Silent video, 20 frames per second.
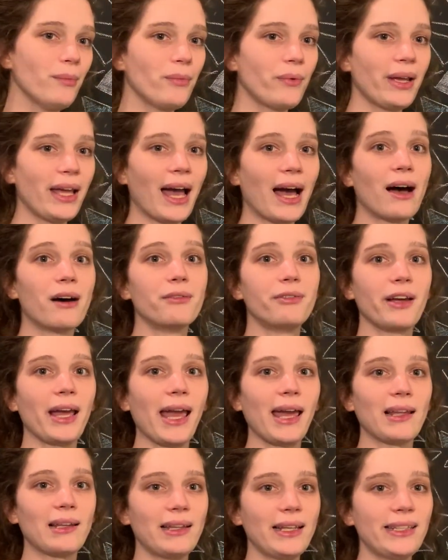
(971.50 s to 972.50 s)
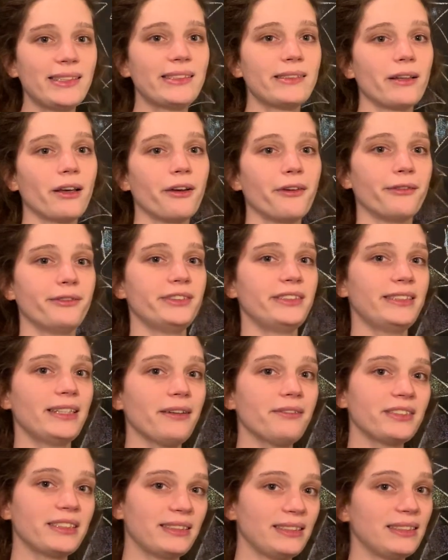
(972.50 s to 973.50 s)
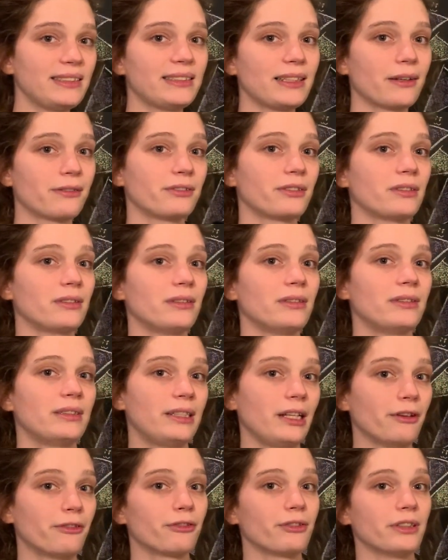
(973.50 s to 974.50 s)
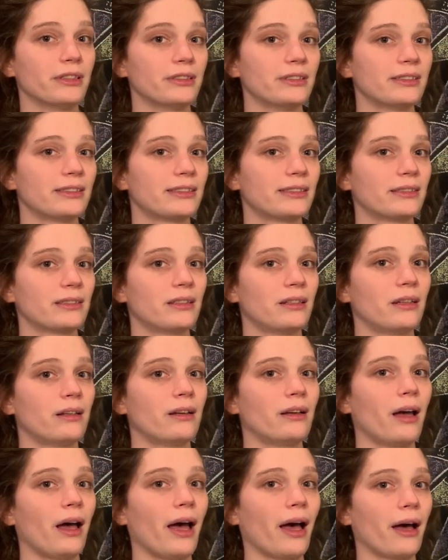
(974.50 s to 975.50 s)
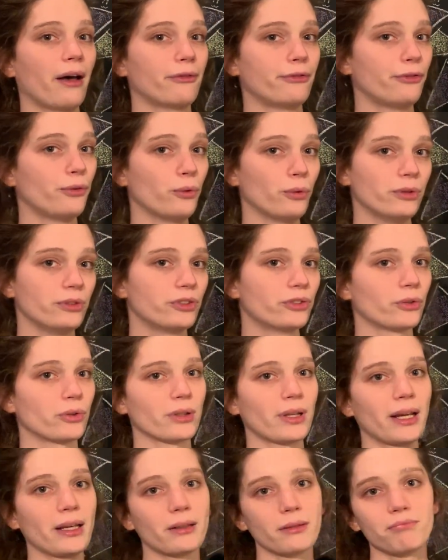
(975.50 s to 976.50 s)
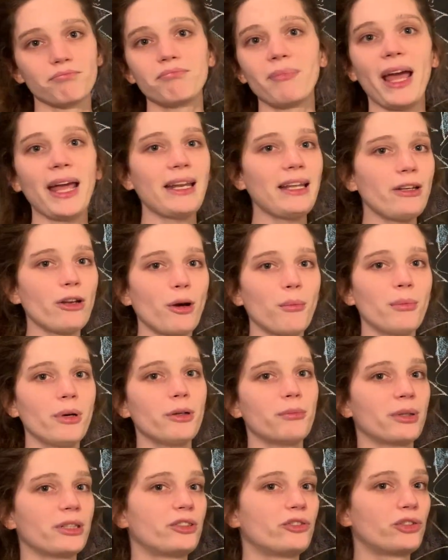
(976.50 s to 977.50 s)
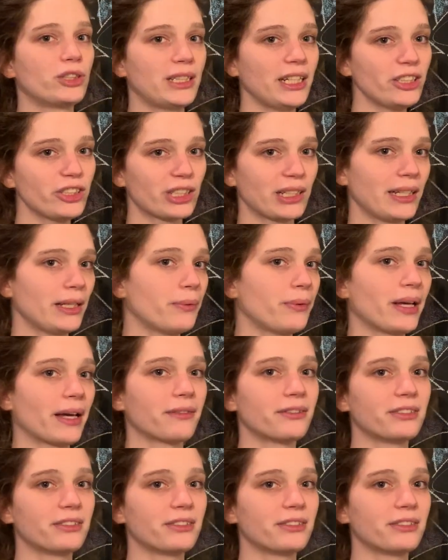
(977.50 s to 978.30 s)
we have a list of 77 different foods, or like any number, but traditionally we have